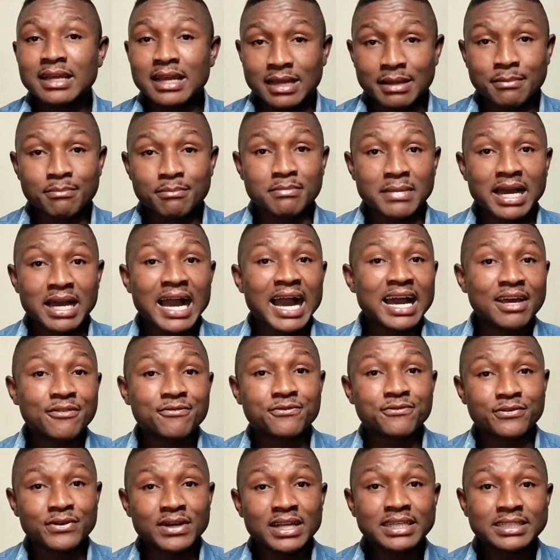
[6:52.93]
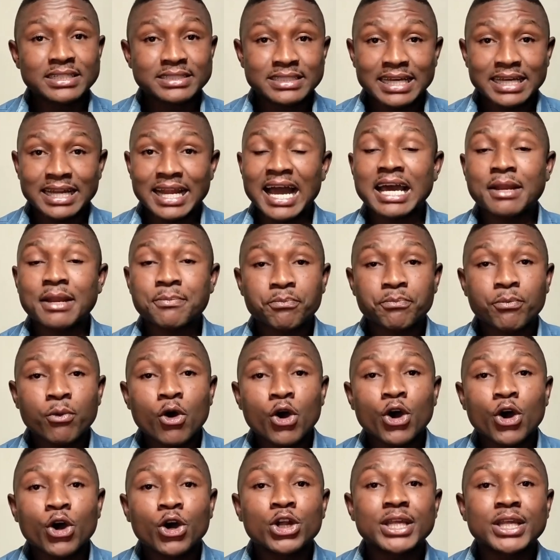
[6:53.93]
I had friends that had
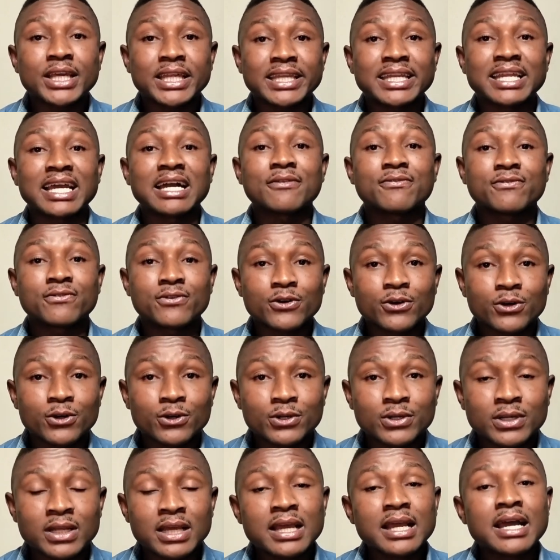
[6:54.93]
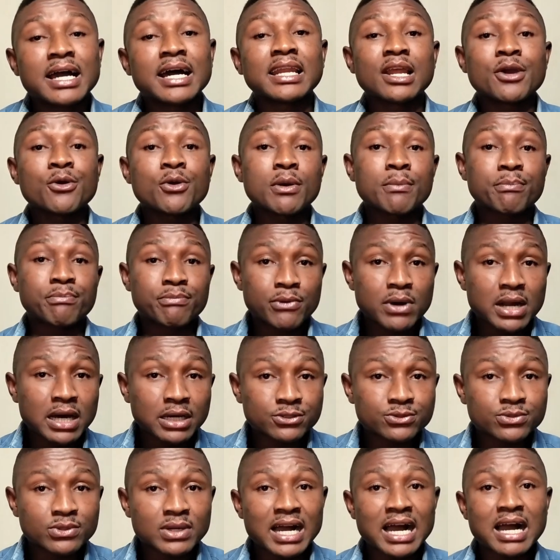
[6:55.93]
porn in their phone and they were proud
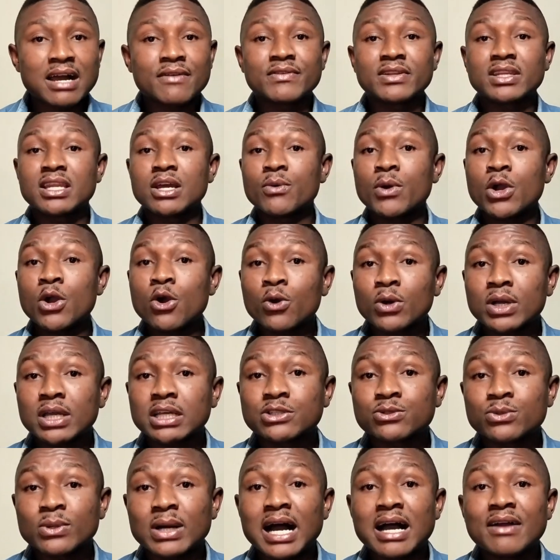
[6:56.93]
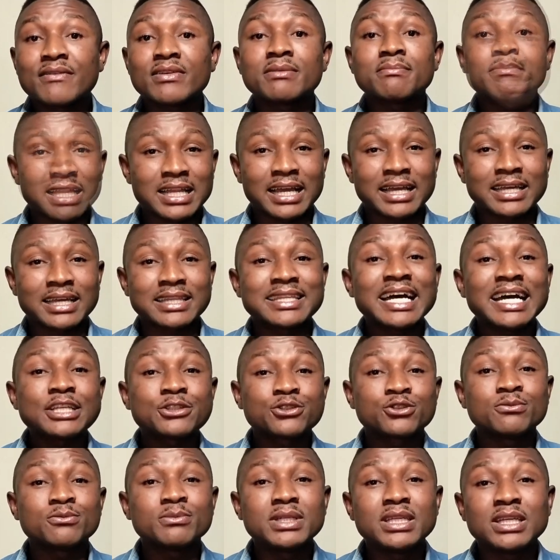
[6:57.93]
to have it. They were okay to have it. But that to
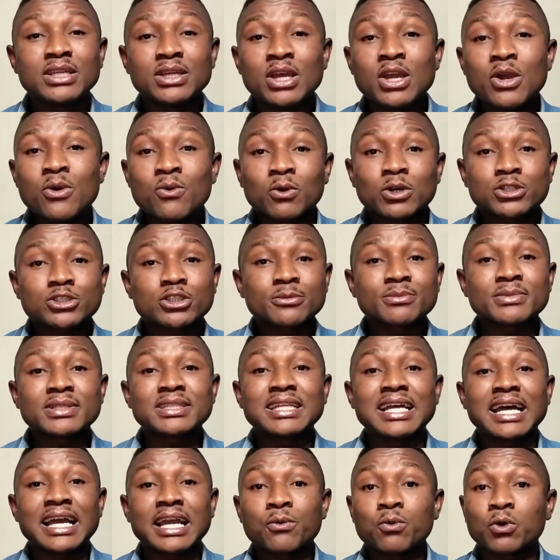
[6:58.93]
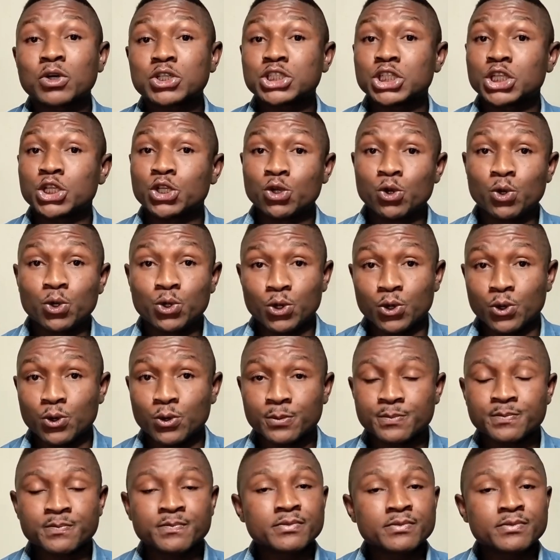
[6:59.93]
me was something like was a no-no.